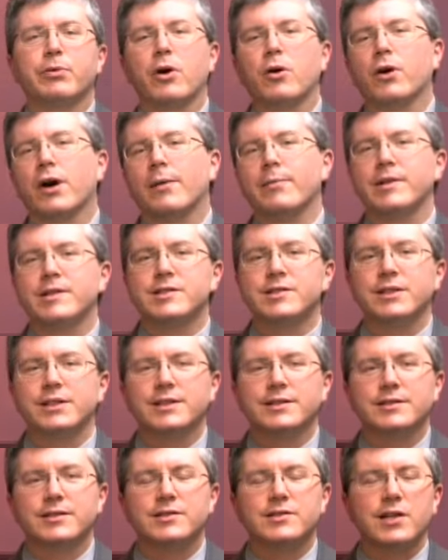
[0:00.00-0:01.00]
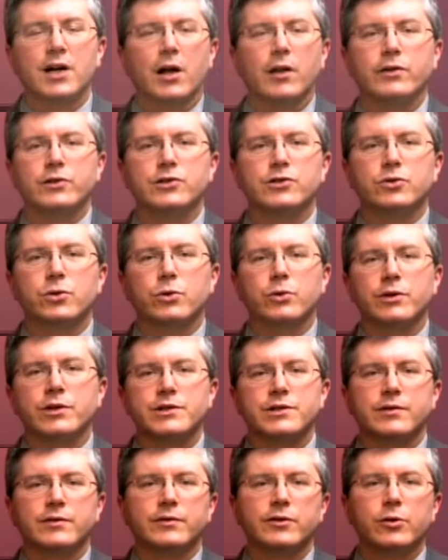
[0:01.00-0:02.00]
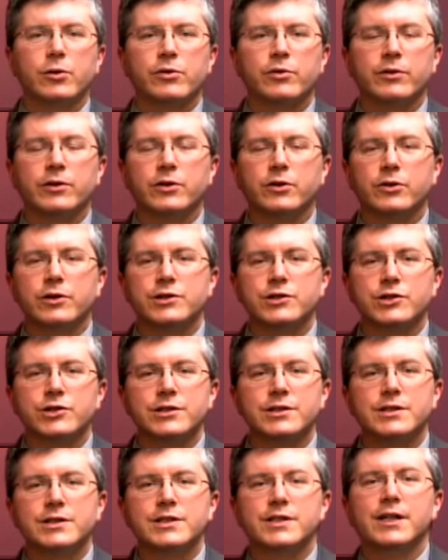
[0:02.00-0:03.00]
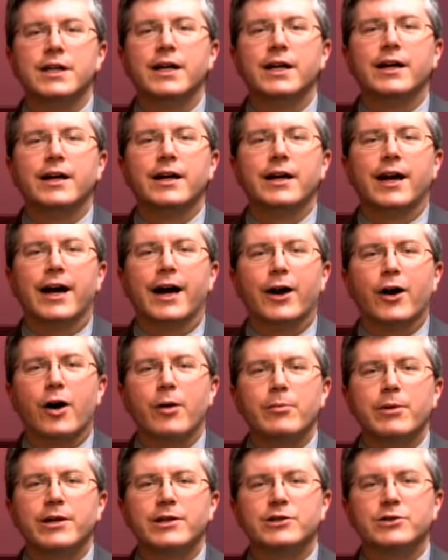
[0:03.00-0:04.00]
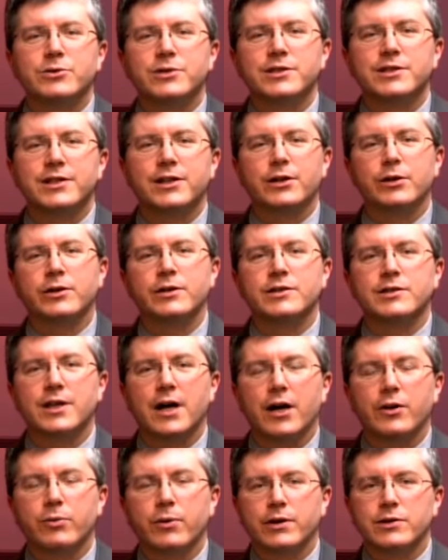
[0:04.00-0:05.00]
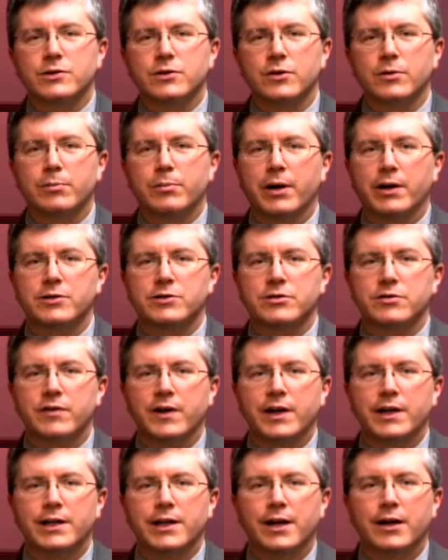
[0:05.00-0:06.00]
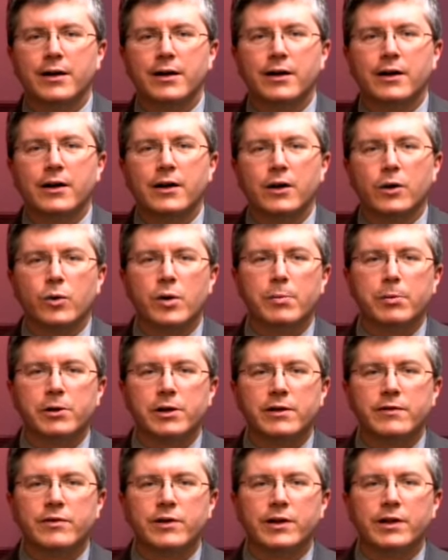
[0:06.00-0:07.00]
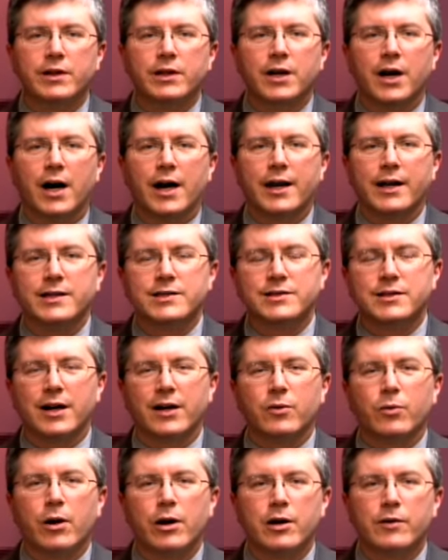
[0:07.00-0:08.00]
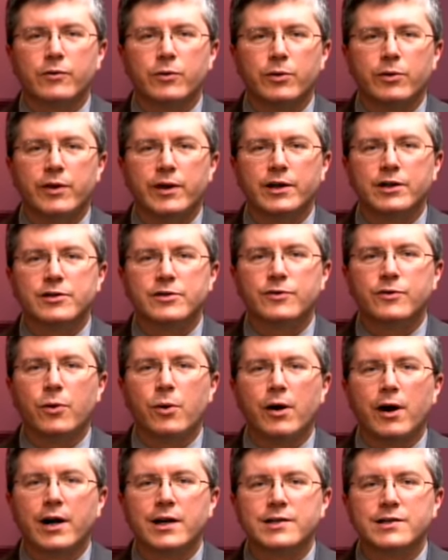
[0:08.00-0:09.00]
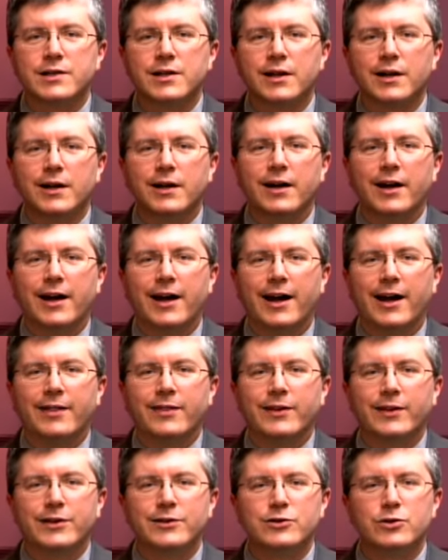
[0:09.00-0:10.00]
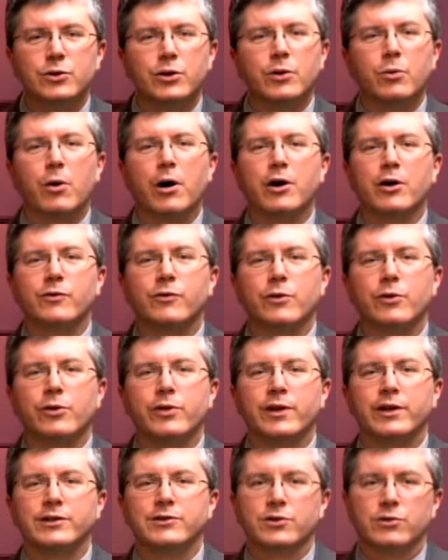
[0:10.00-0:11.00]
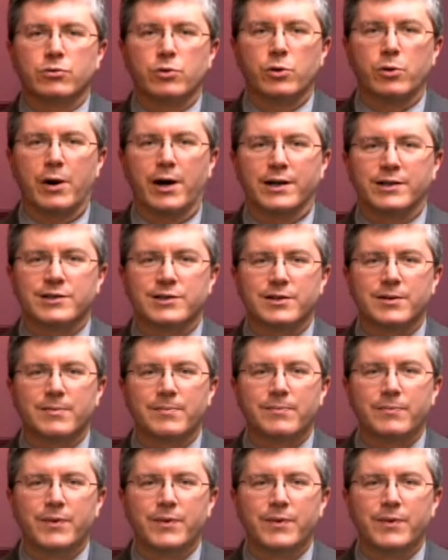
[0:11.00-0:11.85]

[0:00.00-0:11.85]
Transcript: program that seeks to tell the stories of Lutheran Christians and our ministries here in southwestern Pennsylvania. We believe that God has done wonderful things for us and that he's doing wonderful things through us.